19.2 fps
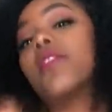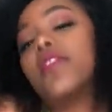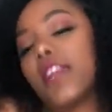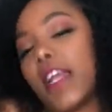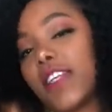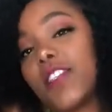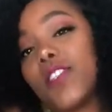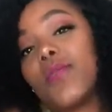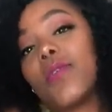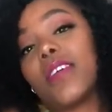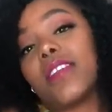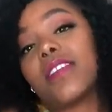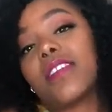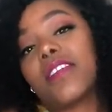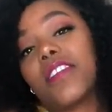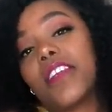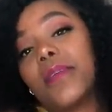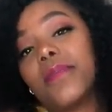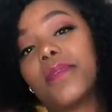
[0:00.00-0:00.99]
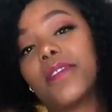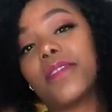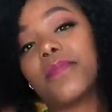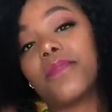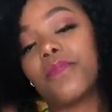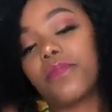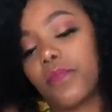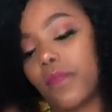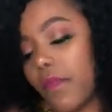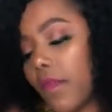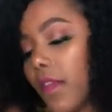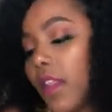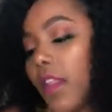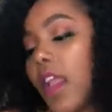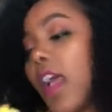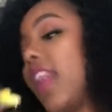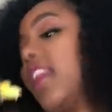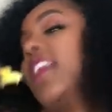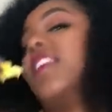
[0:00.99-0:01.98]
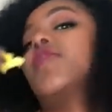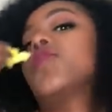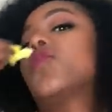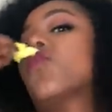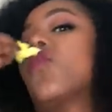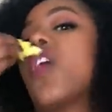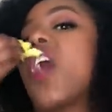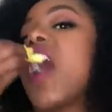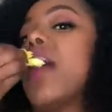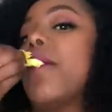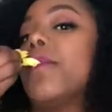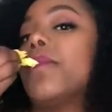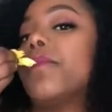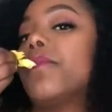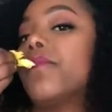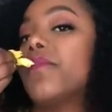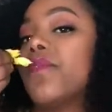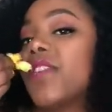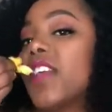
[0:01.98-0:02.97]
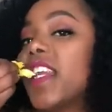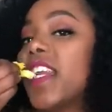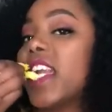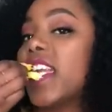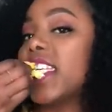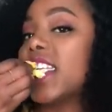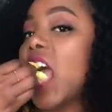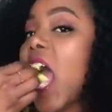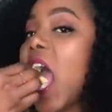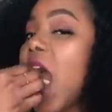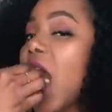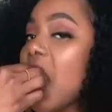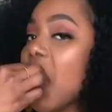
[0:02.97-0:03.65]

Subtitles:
write you a script. I'll let you read it.